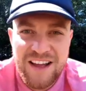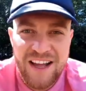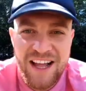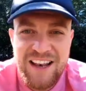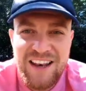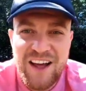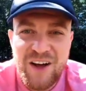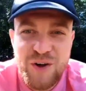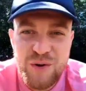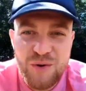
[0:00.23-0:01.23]

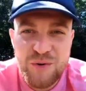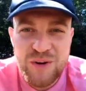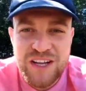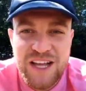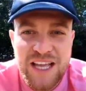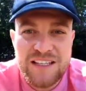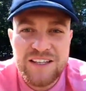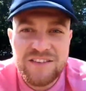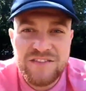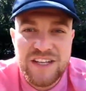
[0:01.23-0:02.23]
Hello Canadian
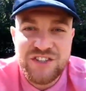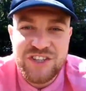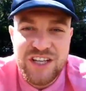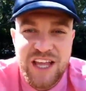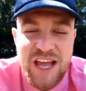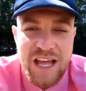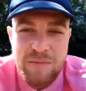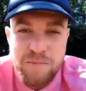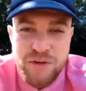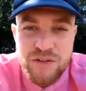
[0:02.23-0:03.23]
Adventure
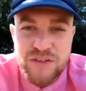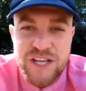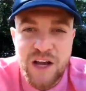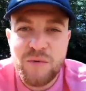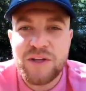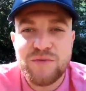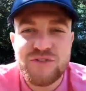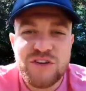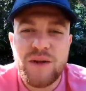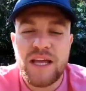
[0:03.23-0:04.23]
Campers, how are we all
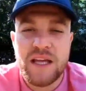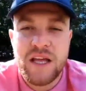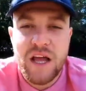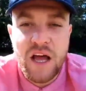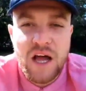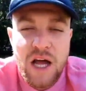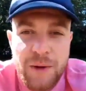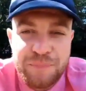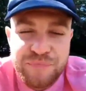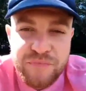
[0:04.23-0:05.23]
doing?
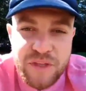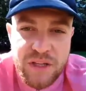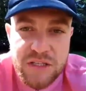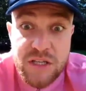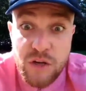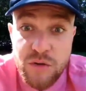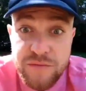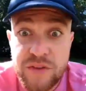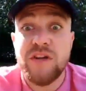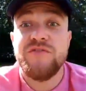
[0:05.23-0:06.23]
So
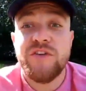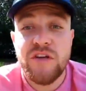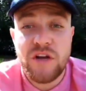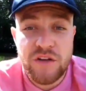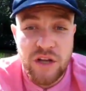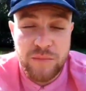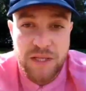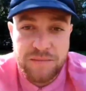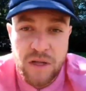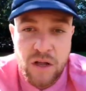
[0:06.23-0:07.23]
for those of you who don't know
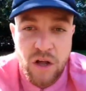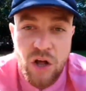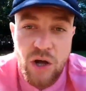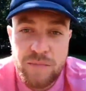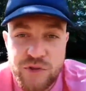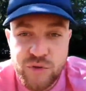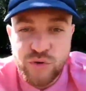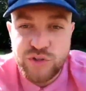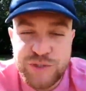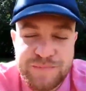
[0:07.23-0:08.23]
me, I'm
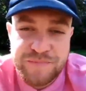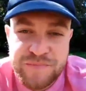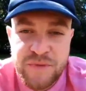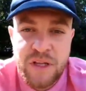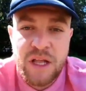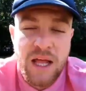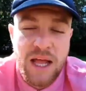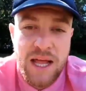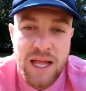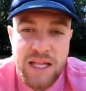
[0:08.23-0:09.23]
George
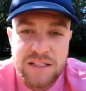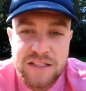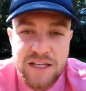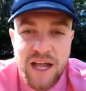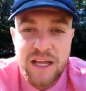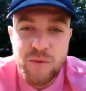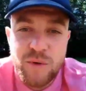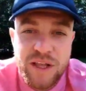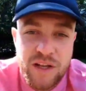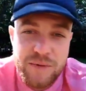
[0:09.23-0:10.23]
and today we're
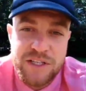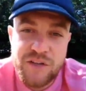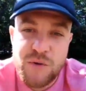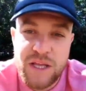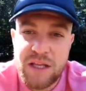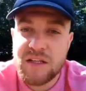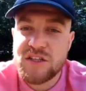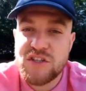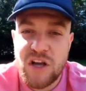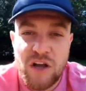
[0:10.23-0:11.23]
going to be doing
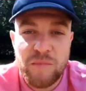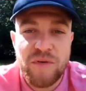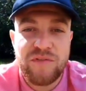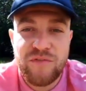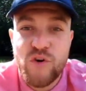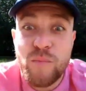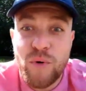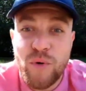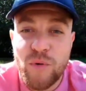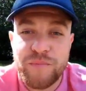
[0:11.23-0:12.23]
some
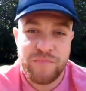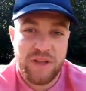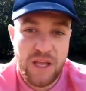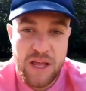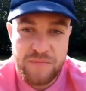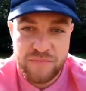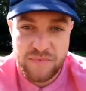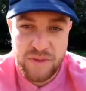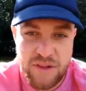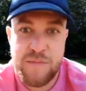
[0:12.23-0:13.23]
football. Okay,
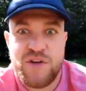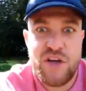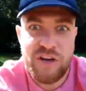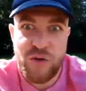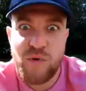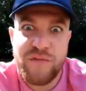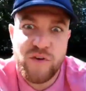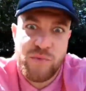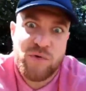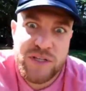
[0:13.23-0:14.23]
let me show you what a
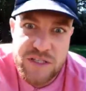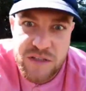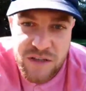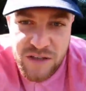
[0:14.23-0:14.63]
football is